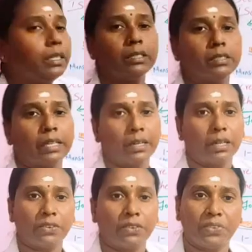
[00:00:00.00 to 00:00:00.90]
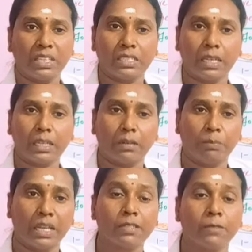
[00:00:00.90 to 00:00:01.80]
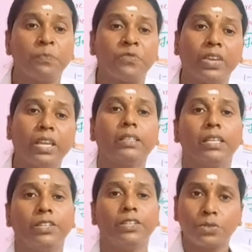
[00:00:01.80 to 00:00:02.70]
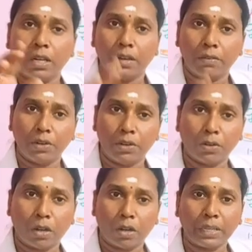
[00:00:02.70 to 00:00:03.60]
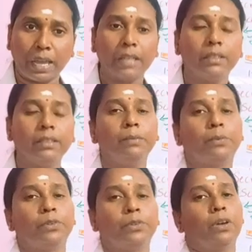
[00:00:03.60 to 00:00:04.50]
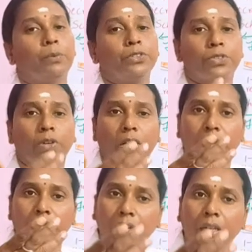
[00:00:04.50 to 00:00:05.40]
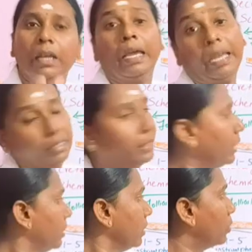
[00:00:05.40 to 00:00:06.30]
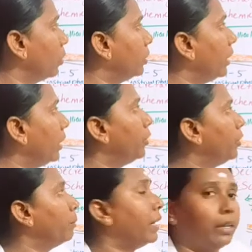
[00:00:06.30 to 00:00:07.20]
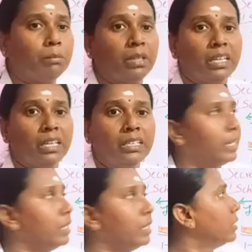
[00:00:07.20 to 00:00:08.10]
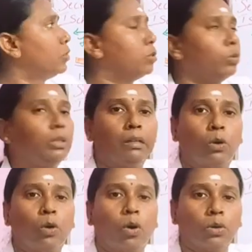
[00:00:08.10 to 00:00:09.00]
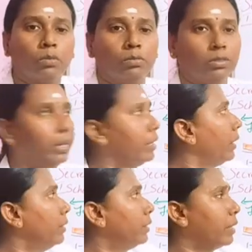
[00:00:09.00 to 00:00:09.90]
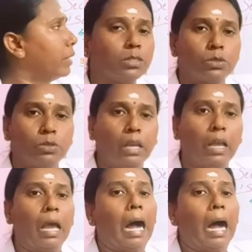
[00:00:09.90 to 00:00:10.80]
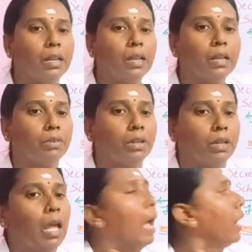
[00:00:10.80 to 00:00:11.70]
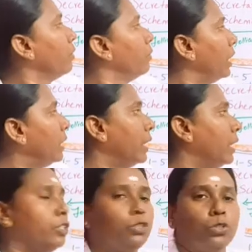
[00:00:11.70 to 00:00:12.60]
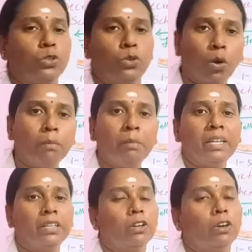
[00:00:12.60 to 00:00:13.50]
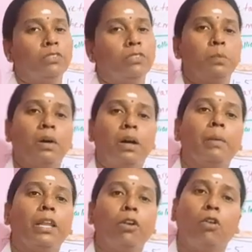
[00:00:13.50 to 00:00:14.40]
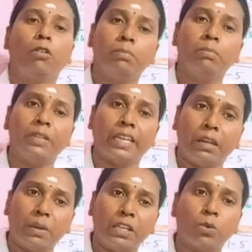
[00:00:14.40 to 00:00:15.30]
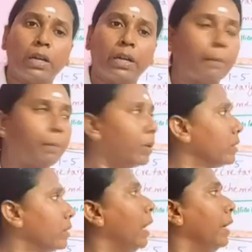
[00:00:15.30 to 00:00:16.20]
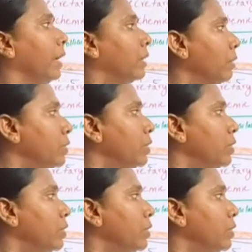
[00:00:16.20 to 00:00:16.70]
the secretory phase taking place, where the estrogen level drops and the progesterone level increases. So the endometrium increases to the core, so it increases to the high level, and when there is no meeting of the sperm and ovum taking place, so what happens? It comes